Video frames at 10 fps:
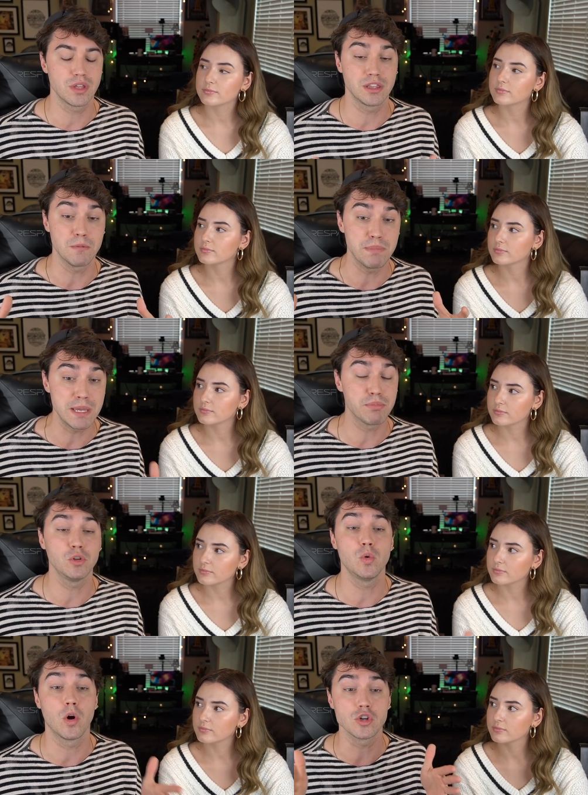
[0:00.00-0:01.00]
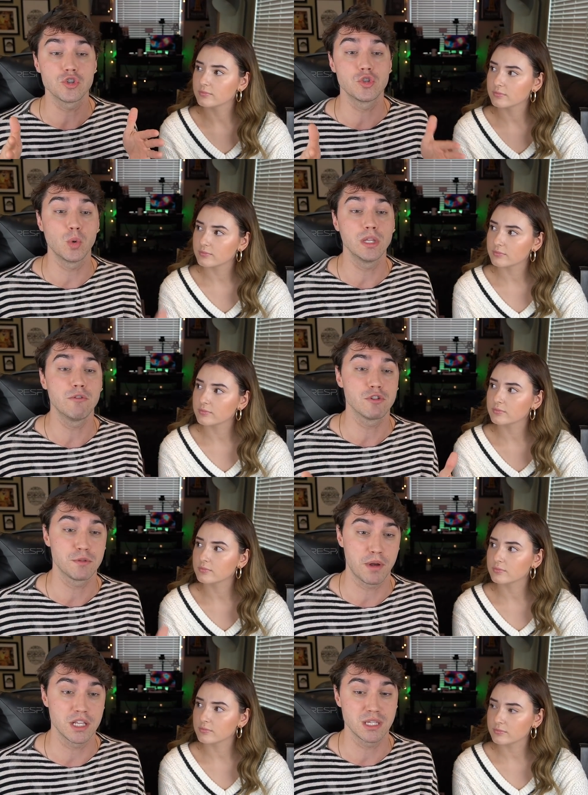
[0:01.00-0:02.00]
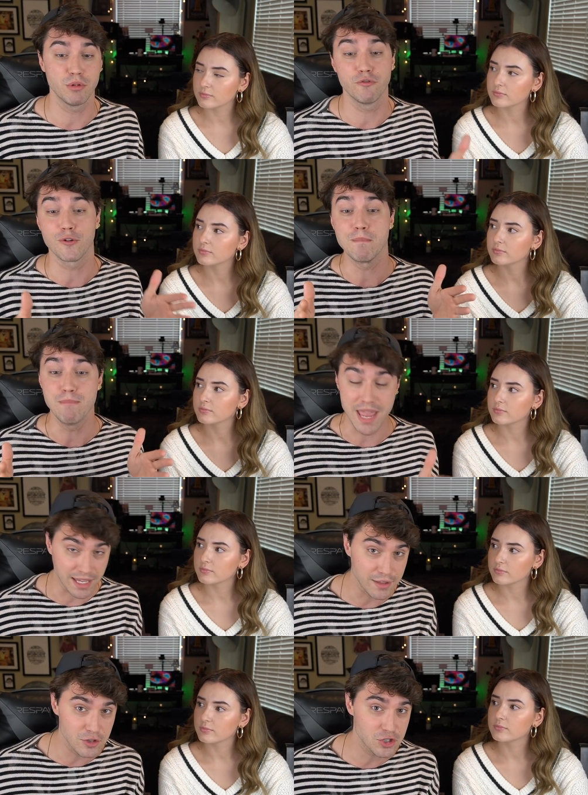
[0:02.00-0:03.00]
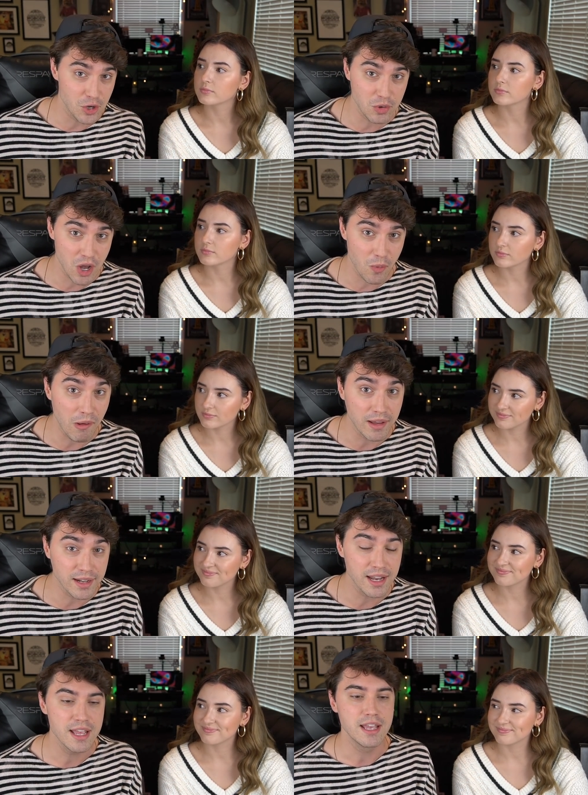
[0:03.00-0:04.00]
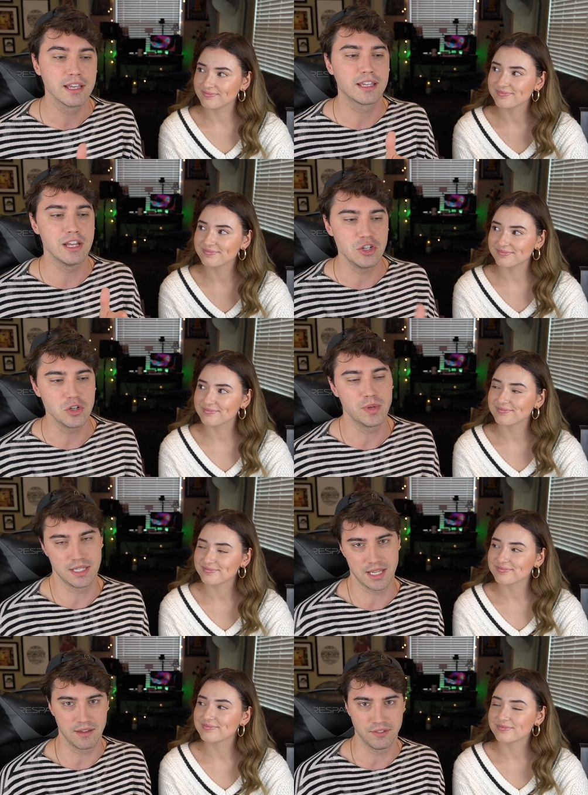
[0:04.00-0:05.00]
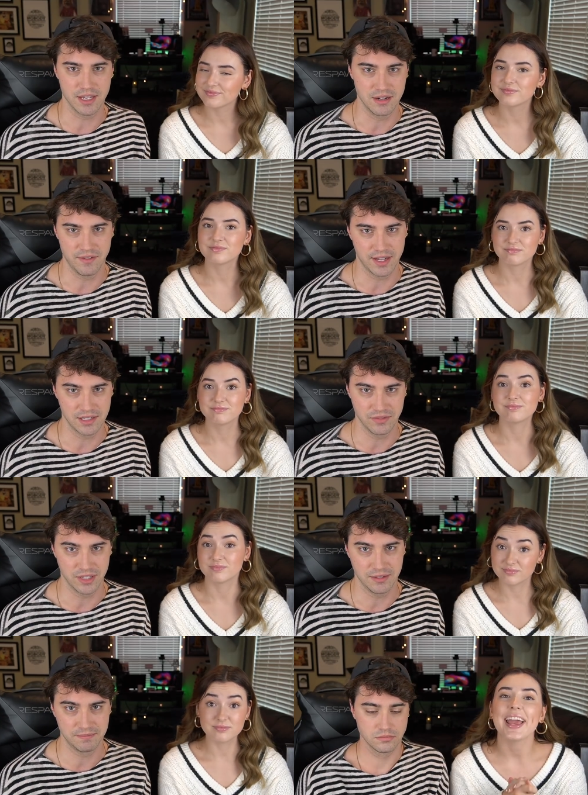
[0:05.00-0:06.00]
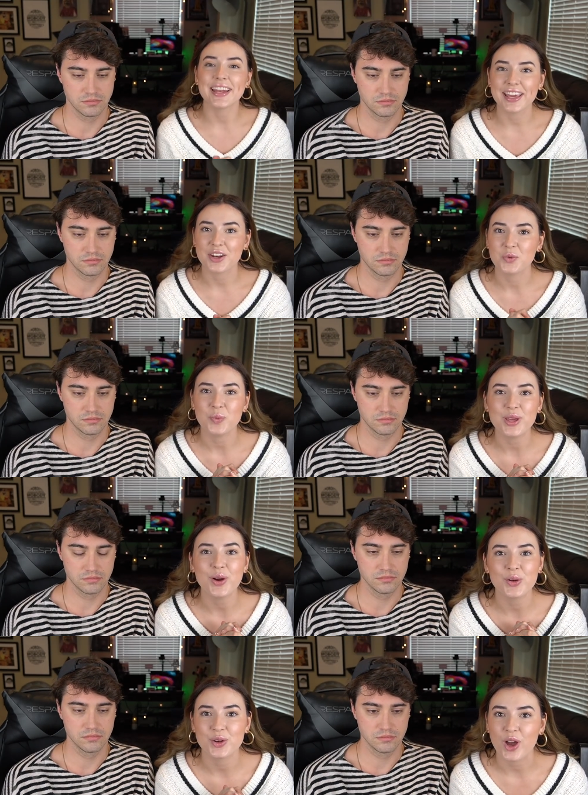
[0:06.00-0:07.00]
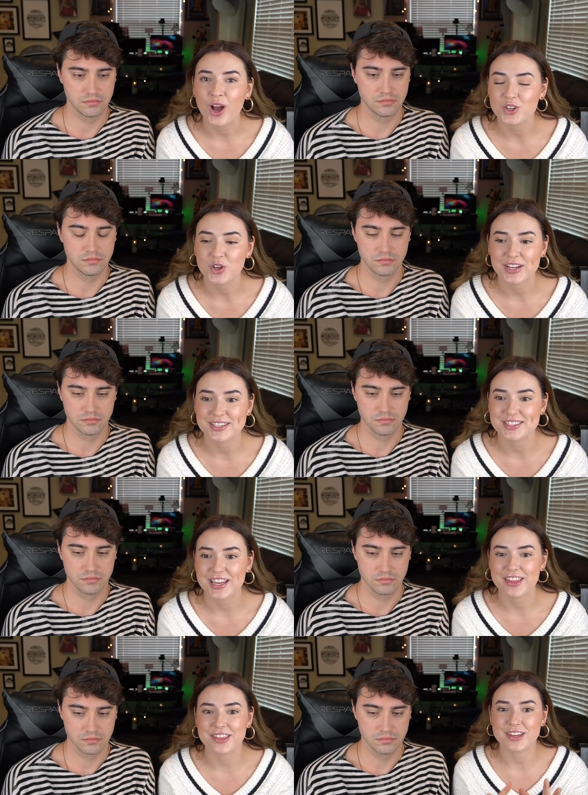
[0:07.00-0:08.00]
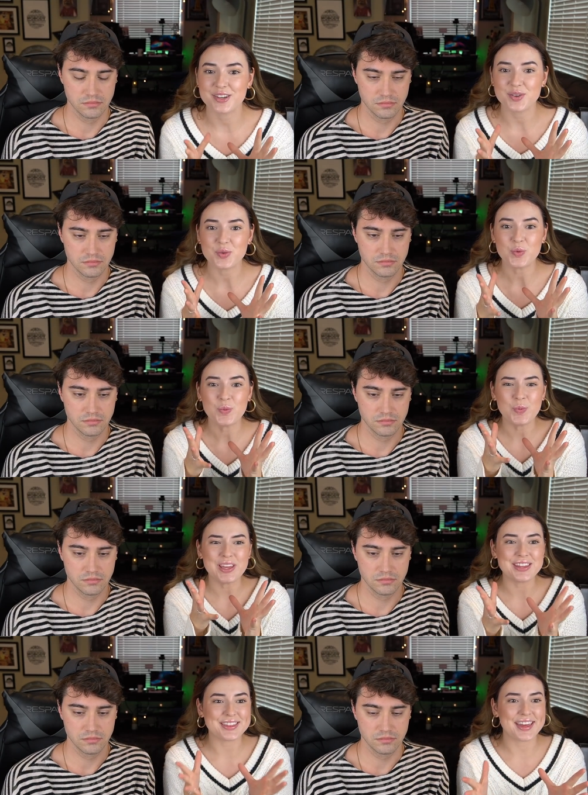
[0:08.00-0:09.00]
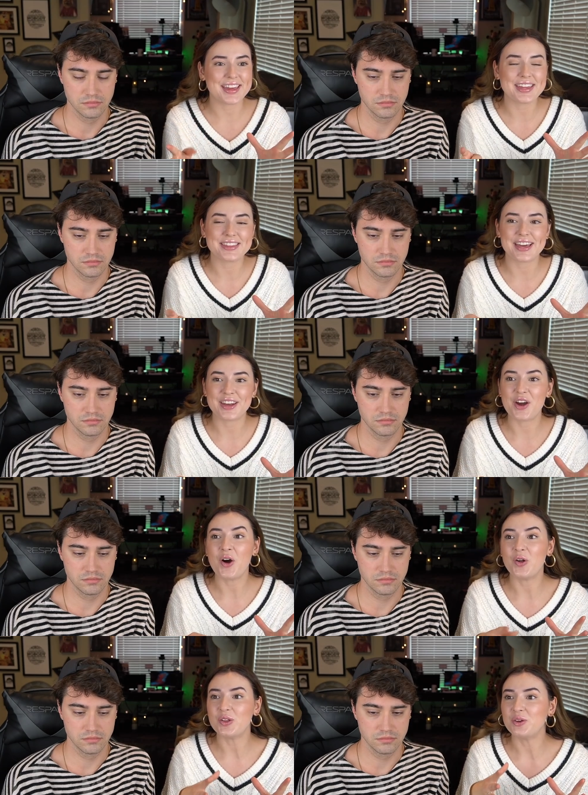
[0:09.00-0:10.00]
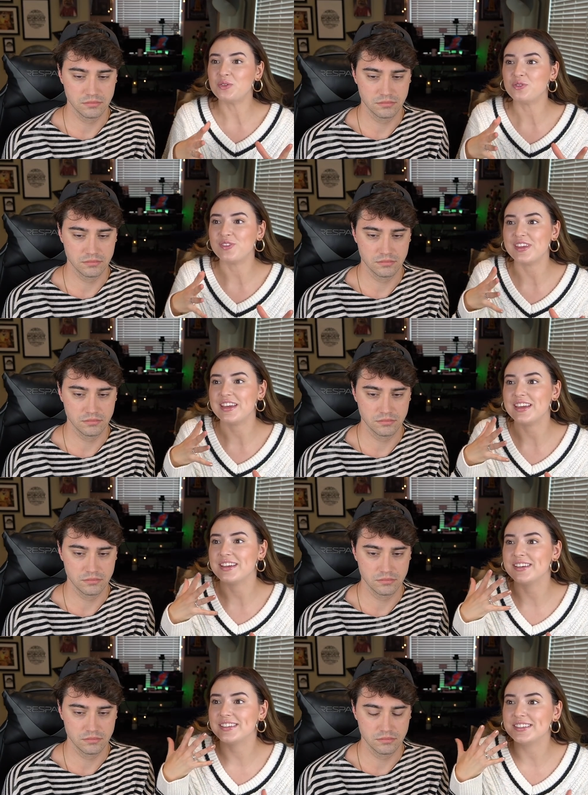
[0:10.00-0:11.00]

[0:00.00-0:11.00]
Speaker 1: that the people who are solely responsible for making the show go on can do it safely and effectively.
Speaker 2: And again, we are not trying to say that we think that all of the